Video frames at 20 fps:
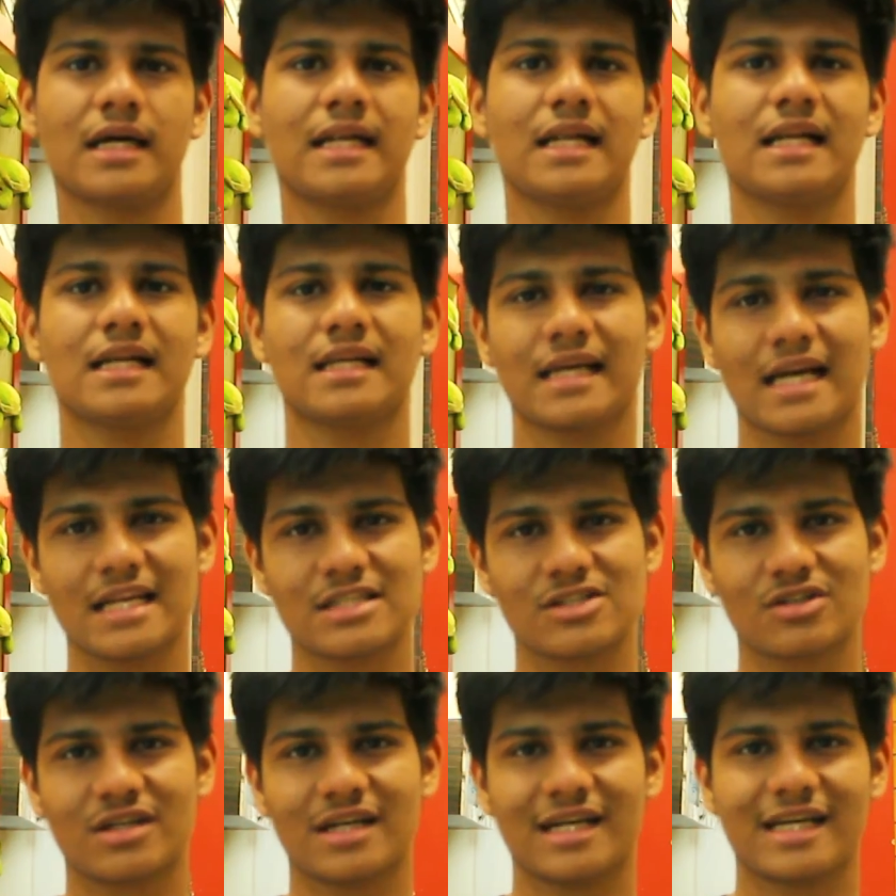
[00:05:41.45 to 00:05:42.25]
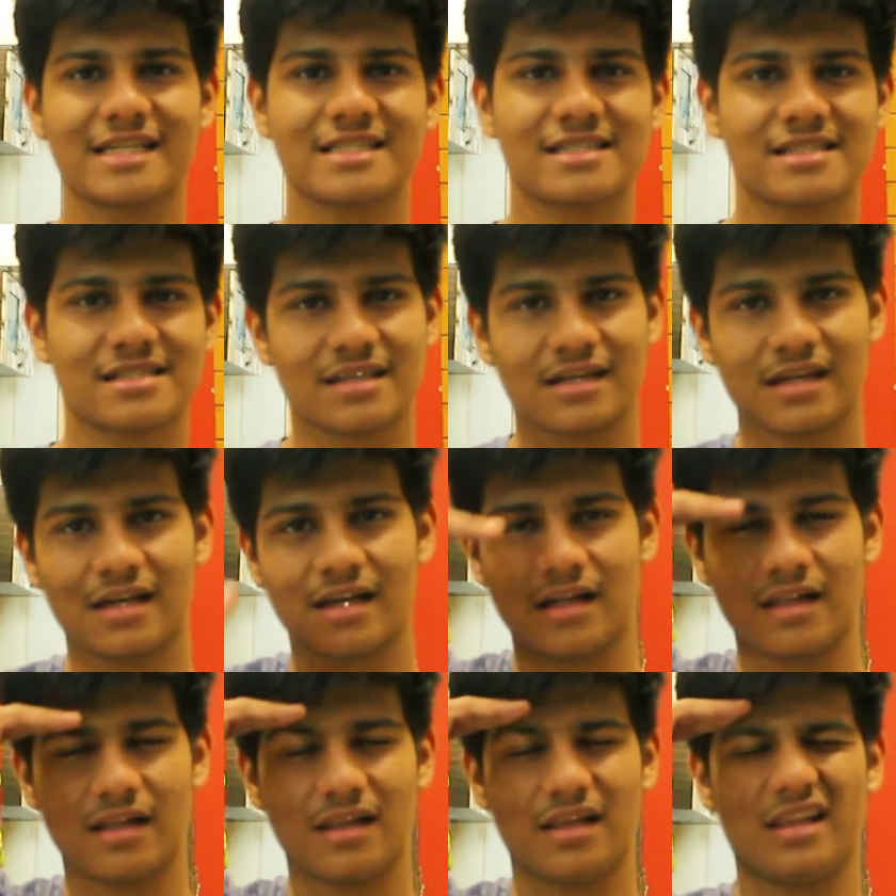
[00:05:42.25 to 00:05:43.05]
and I'll catch you guys
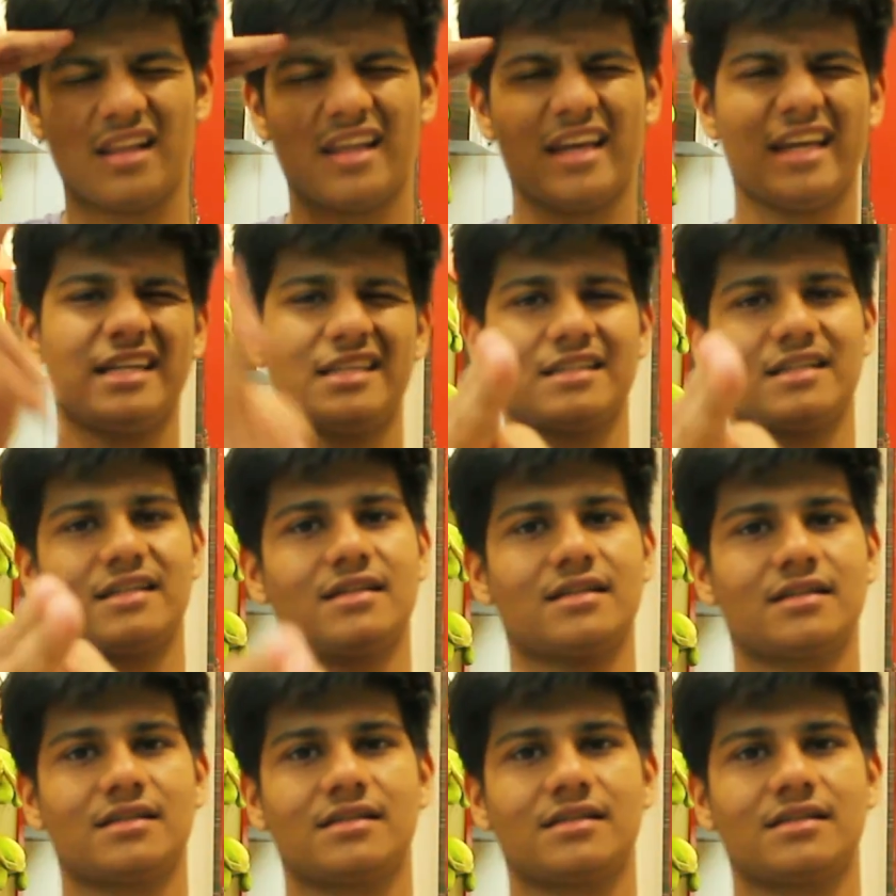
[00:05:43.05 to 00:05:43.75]
later.